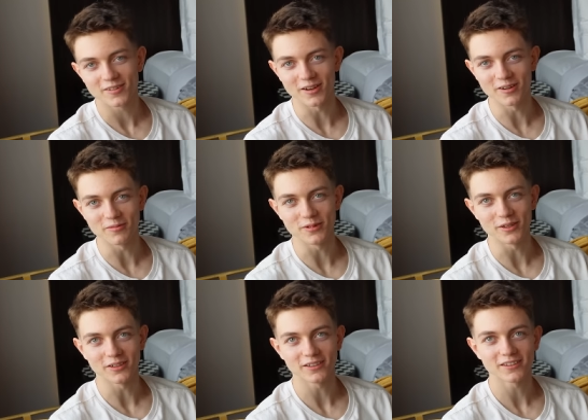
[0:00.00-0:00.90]
uh,
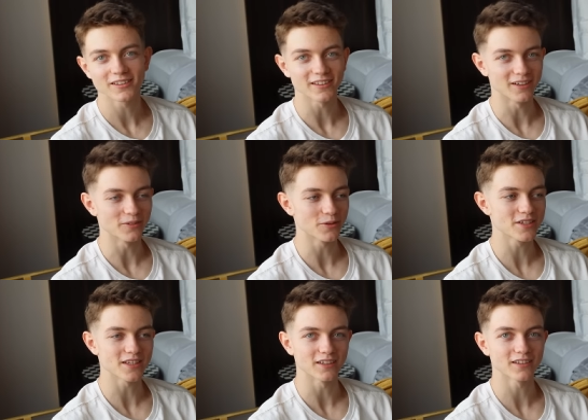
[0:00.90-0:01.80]
but yeah, we'll
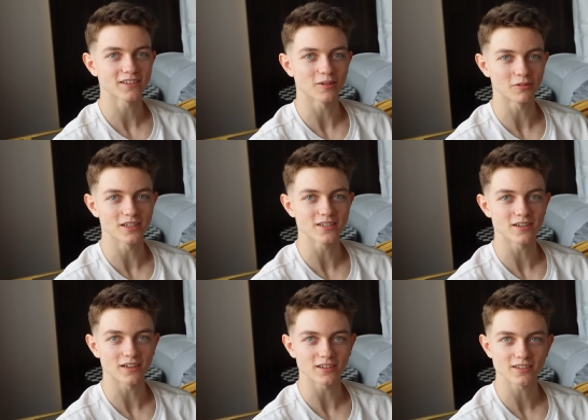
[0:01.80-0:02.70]
see. I'm really
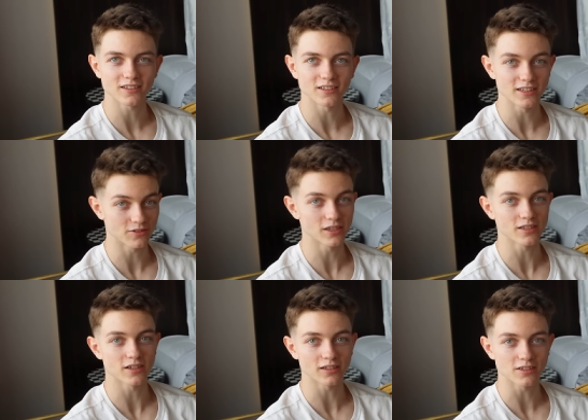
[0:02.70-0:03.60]
psyched he's really
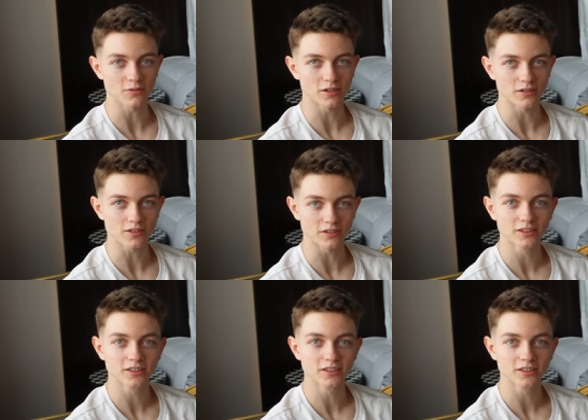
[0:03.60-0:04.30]
psyched as well. So